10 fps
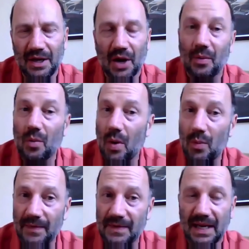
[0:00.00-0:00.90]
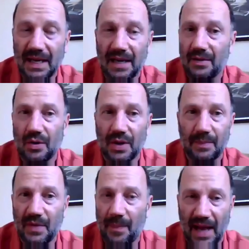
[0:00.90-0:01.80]
you know, what we've seen through
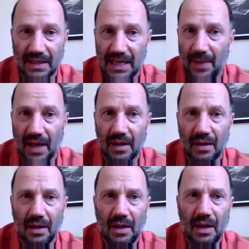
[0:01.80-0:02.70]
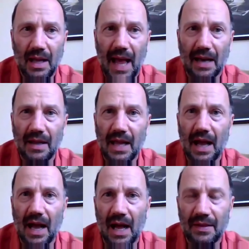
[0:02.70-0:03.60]
the pandemic and
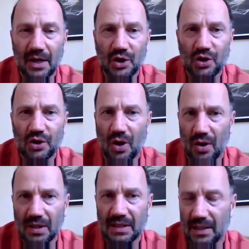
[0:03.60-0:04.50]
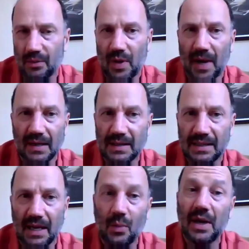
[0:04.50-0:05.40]
the other shocks that we might
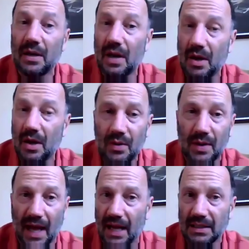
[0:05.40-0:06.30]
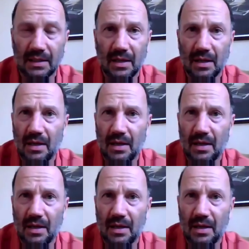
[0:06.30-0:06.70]
see. We know that